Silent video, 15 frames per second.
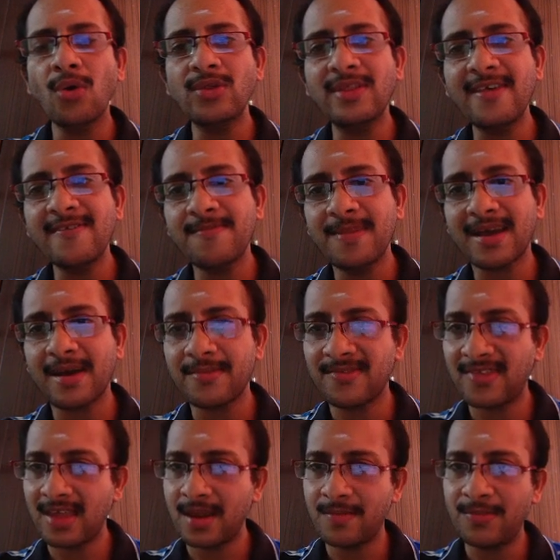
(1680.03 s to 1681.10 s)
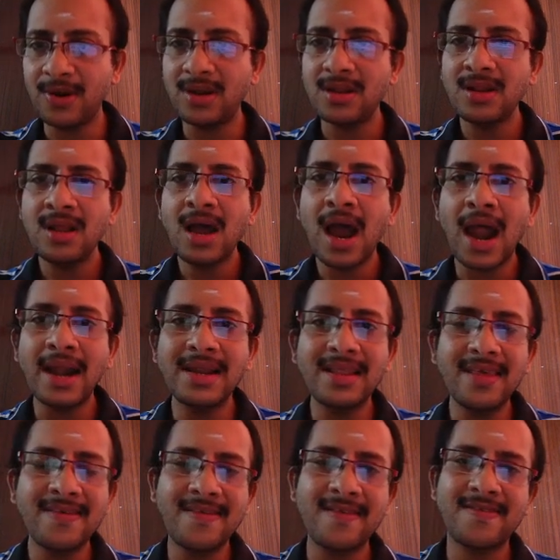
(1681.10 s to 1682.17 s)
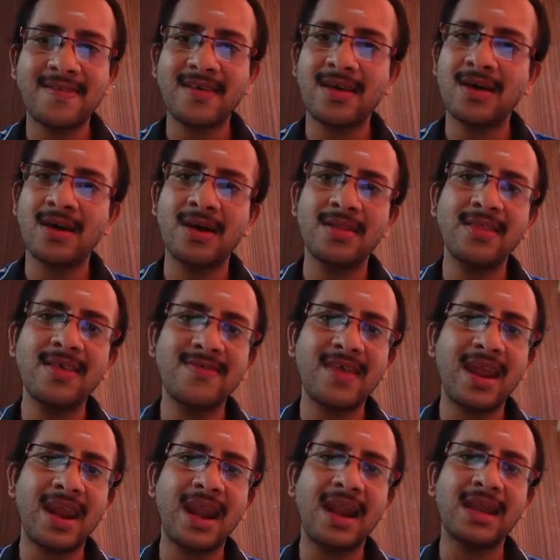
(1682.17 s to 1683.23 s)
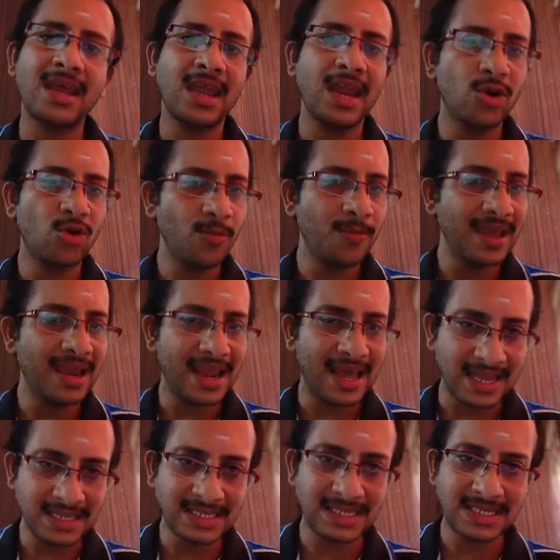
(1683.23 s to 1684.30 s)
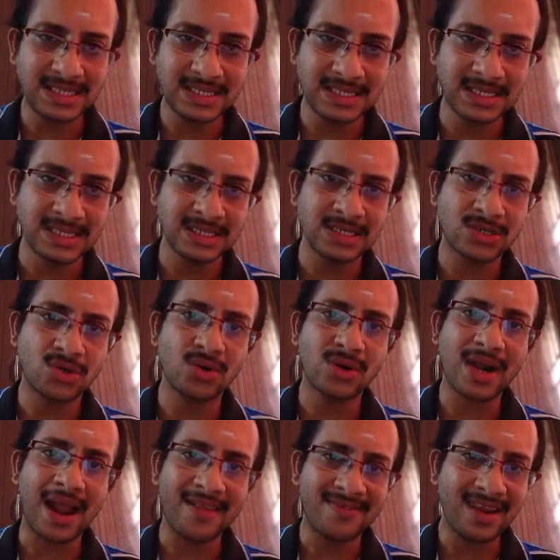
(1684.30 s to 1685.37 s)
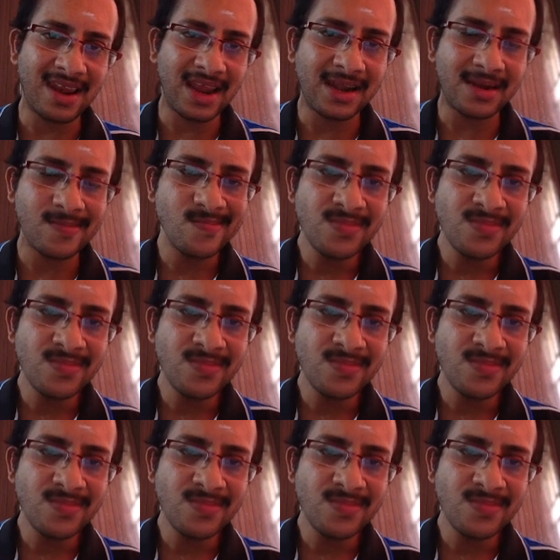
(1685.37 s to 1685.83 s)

this becomes the input, and this is this generator A to B learns to translate